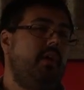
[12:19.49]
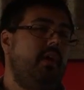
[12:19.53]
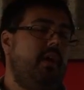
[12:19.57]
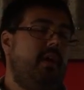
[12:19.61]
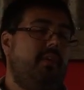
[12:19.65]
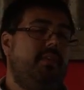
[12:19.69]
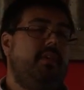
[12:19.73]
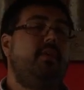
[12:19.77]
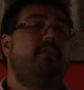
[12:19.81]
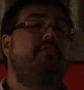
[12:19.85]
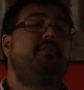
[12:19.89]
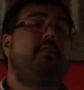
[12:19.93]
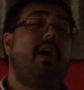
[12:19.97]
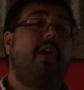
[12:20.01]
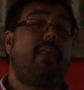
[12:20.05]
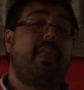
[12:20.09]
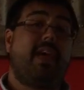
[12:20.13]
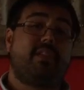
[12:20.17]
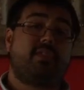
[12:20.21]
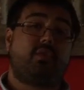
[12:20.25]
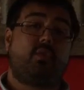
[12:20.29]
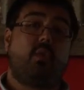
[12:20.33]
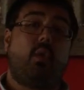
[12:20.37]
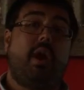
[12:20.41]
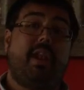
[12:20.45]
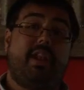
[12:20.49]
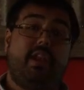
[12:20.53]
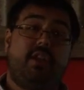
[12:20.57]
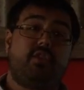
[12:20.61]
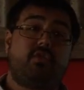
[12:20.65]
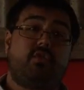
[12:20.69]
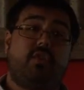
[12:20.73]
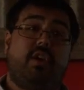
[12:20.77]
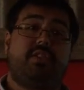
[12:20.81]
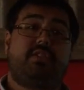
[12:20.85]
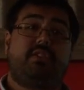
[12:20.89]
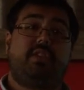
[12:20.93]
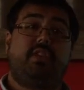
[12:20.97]
And then we find that's quite
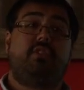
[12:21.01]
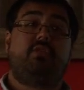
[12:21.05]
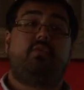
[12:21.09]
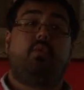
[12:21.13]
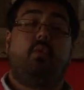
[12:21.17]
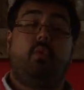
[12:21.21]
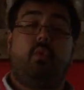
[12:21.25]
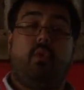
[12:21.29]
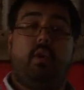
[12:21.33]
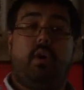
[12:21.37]
interesting to a